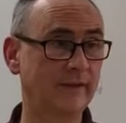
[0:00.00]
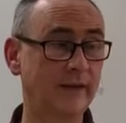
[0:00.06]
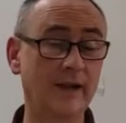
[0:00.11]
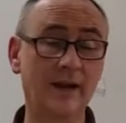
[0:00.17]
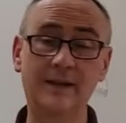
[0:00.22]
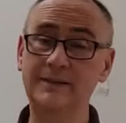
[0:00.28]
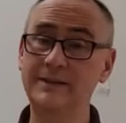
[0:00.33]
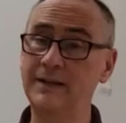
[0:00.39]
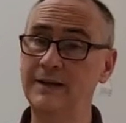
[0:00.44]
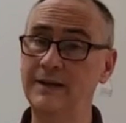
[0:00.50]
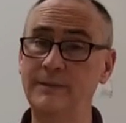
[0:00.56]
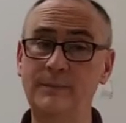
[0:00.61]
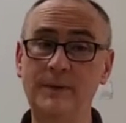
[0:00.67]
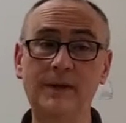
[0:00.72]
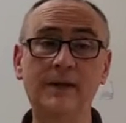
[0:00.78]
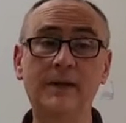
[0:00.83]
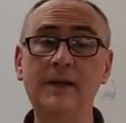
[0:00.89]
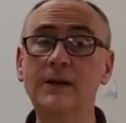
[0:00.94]
And I tell you,
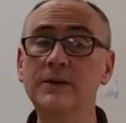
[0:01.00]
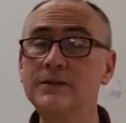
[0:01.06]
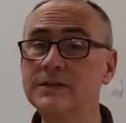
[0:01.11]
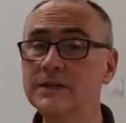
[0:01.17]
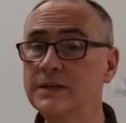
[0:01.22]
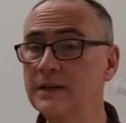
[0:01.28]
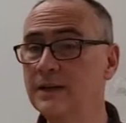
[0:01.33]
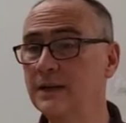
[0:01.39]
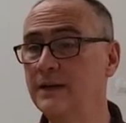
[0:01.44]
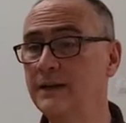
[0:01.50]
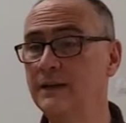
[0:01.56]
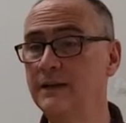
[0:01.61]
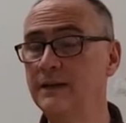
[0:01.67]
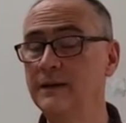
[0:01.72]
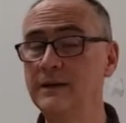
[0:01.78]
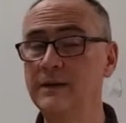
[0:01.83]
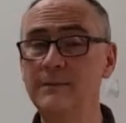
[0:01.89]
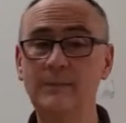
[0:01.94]
being here tonight,
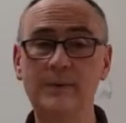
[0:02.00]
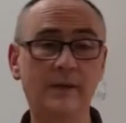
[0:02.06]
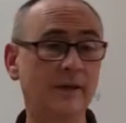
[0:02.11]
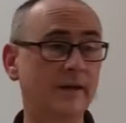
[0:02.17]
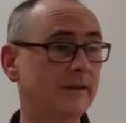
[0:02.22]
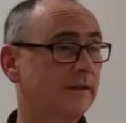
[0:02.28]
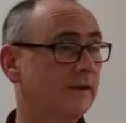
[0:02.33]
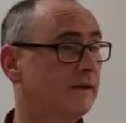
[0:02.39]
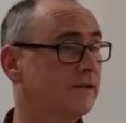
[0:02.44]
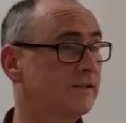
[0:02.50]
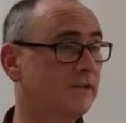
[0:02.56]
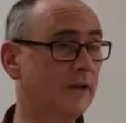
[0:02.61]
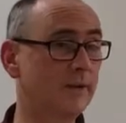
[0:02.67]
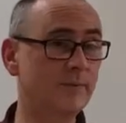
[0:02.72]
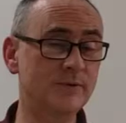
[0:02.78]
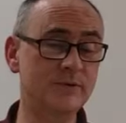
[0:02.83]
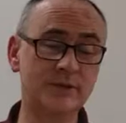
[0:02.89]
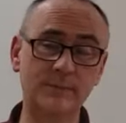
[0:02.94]
being at the
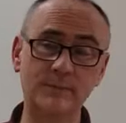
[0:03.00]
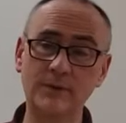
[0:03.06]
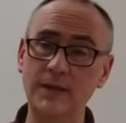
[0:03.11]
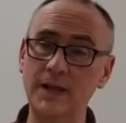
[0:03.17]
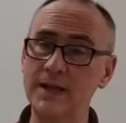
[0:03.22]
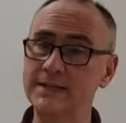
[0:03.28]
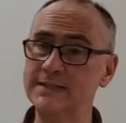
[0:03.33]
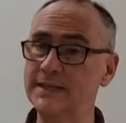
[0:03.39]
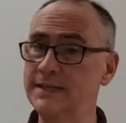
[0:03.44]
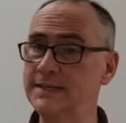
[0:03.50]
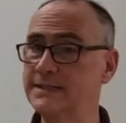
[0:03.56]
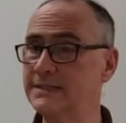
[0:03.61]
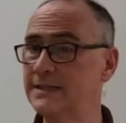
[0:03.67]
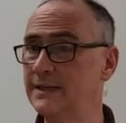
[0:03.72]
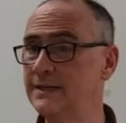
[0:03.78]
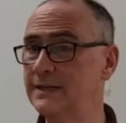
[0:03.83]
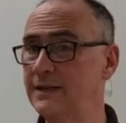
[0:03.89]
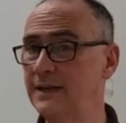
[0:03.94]
discipleship class on
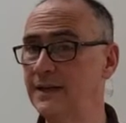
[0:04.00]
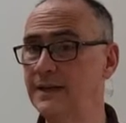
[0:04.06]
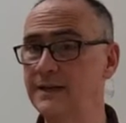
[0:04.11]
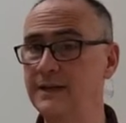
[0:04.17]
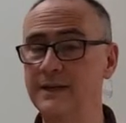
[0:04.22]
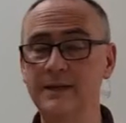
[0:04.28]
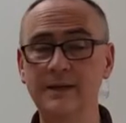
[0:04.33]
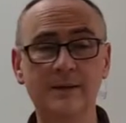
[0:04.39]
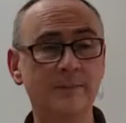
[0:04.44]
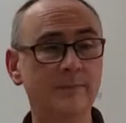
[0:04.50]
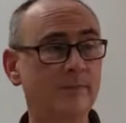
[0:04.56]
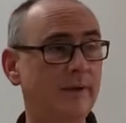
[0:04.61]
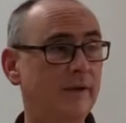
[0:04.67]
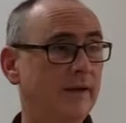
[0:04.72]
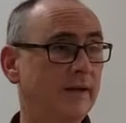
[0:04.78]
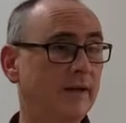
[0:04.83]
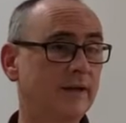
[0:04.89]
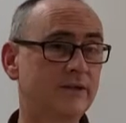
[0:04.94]
Sunday,
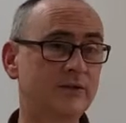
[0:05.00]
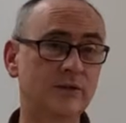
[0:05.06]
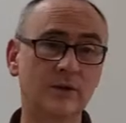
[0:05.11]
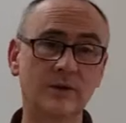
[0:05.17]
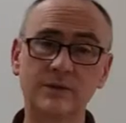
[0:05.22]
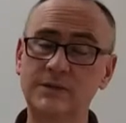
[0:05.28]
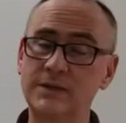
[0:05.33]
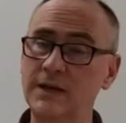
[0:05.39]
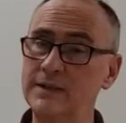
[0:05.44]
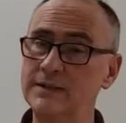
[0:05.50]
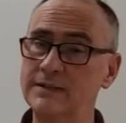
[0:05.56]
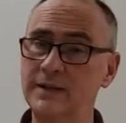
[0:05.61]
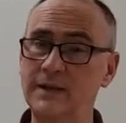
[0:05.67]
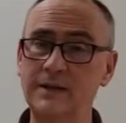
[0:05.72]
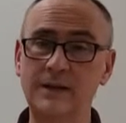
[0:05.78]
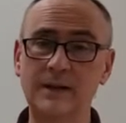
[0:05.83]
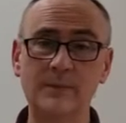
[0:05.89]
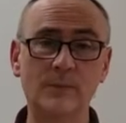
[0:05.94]
being at church on
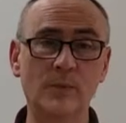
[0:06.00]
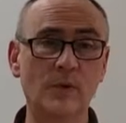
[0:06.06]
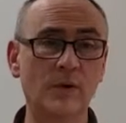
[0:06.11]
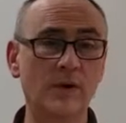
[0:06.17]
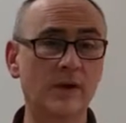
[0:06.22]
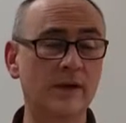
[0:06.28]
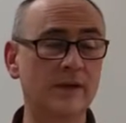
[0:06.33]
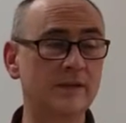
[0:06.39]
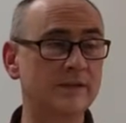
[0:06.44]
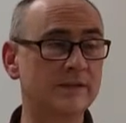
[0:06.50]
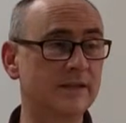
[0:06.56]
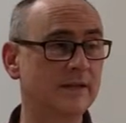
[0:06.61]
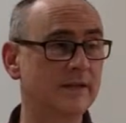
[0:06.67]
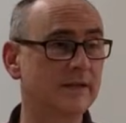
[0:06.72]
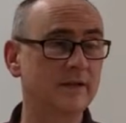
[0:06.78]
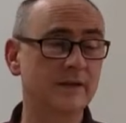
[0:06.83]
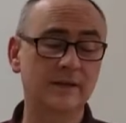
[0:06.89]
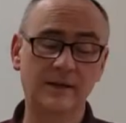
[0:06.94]
Sunday mornings,
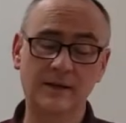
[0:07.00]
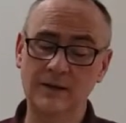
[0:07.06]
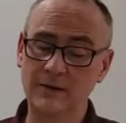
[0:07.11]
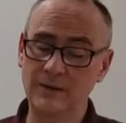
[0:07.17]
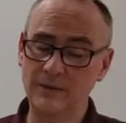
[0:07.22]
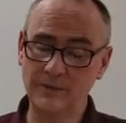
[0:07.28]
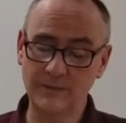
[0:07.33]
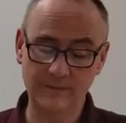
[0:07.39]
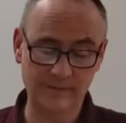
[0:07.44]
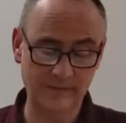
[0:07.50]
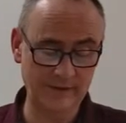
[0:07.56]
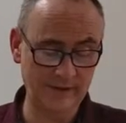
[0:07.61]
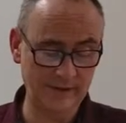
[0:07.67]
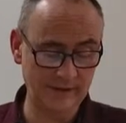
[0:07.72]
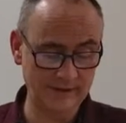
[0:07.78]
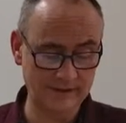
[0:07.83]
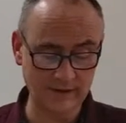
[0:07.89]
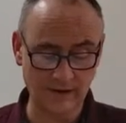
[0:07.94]
you know,
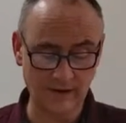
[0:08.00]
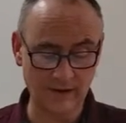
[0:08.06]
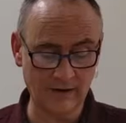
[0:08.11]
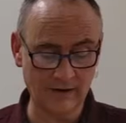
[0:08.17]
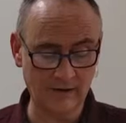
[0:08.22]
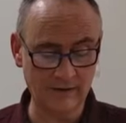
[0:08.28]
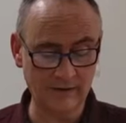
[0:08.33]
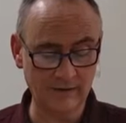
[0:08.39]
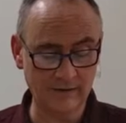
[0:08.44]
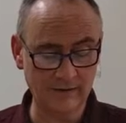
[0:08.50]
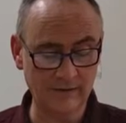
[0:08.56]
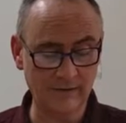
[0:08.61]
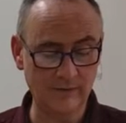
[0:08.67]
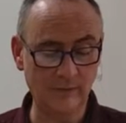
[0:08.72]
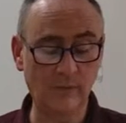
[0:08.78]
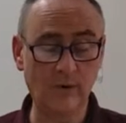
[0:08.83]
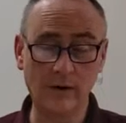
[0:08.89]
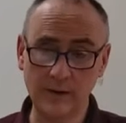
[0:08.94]
these are
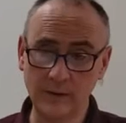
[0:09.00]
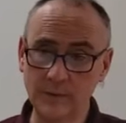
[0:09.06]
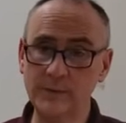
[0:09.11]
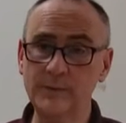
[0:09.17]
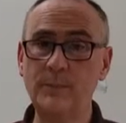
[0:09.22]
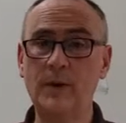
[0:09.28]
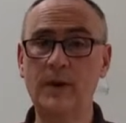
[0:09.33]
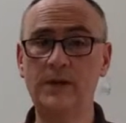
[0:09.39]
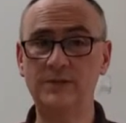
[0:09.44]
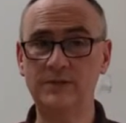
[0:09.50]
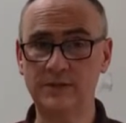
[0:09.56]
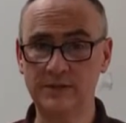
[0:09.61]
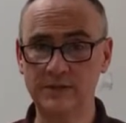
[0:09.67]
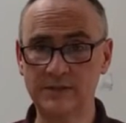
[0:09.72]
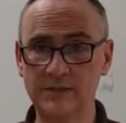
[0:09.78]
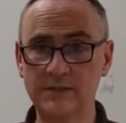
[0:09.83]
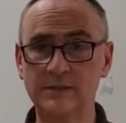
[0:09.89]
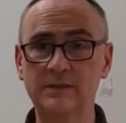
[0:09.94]
running with
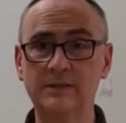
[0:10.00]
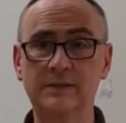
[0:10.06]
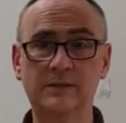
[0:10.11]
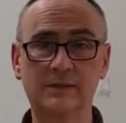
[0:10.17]
patience.